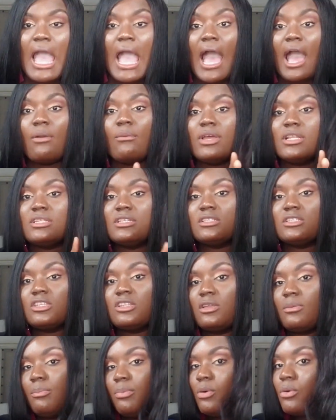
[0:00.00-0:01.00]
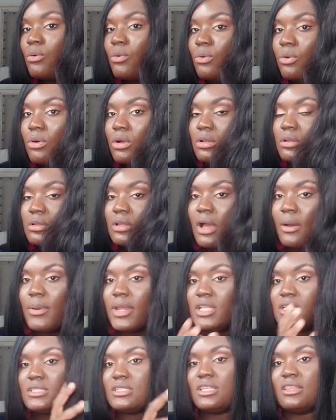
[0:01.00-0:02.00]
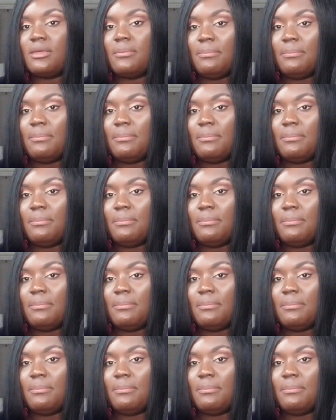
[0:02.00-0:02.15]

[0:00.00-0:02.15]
I went into the pool, I went into the